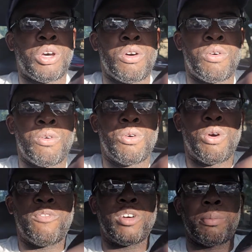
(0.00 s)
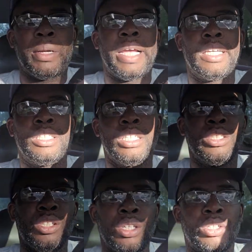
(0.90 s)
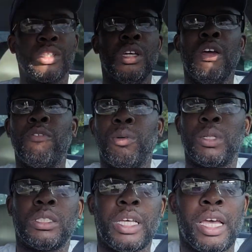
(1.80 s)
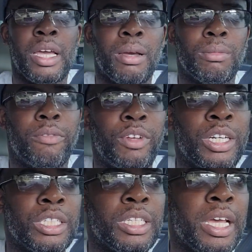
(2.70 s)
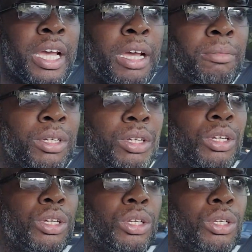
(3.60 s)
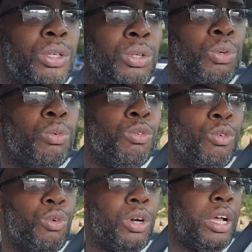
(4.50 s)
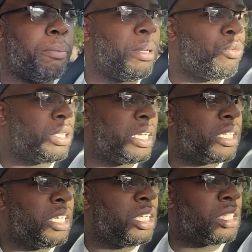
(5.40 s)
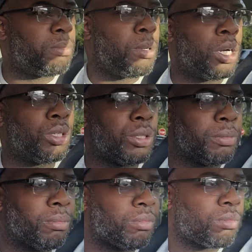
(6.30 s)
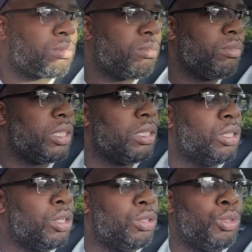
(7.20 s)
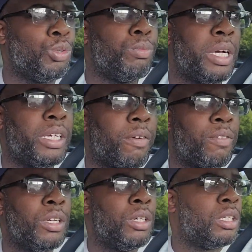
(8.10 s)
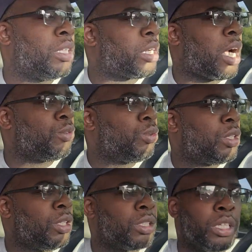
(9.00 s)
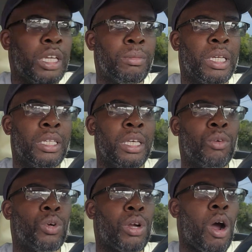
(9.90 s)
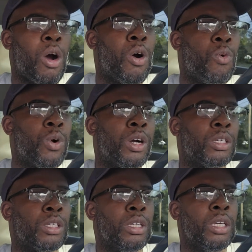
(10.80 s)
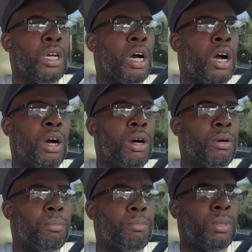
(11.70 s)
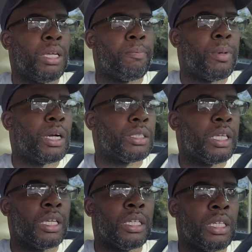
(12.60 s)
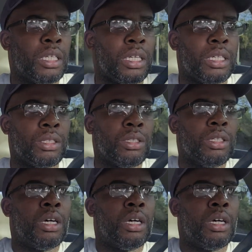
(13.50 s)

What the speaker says: old, or for the past 6 years, from the very time you have been with that kid's mother. You may have done all you could to help that kid with homework, may have partaken in